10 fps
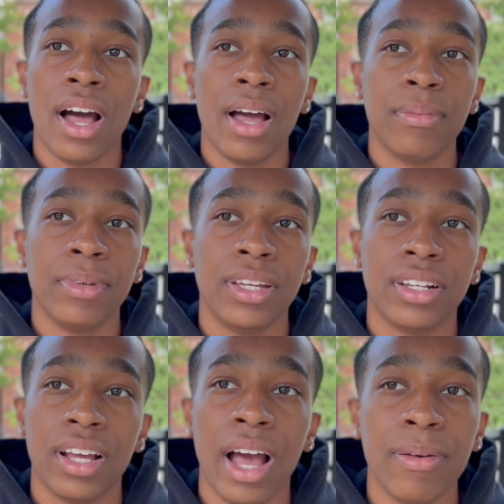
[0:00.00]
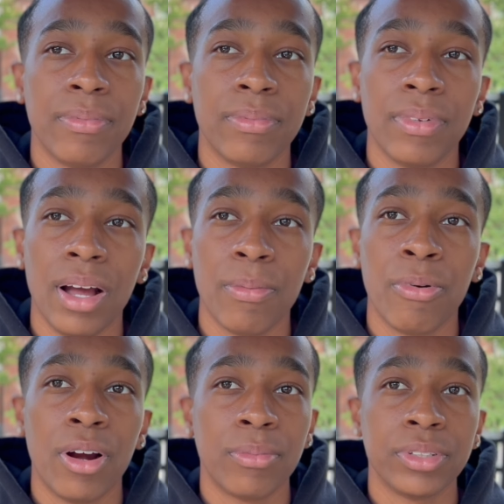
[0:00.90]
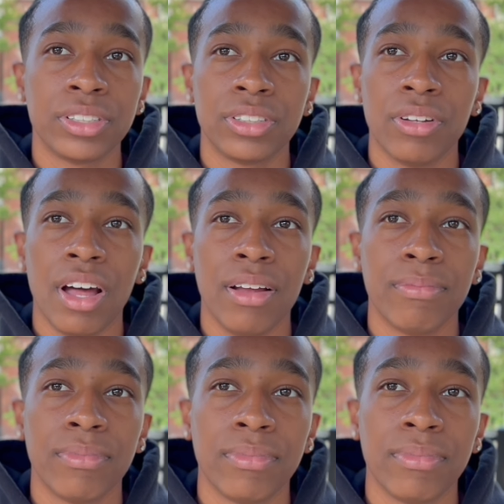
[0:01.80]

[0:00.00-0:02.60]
I mean, I promise you, I'm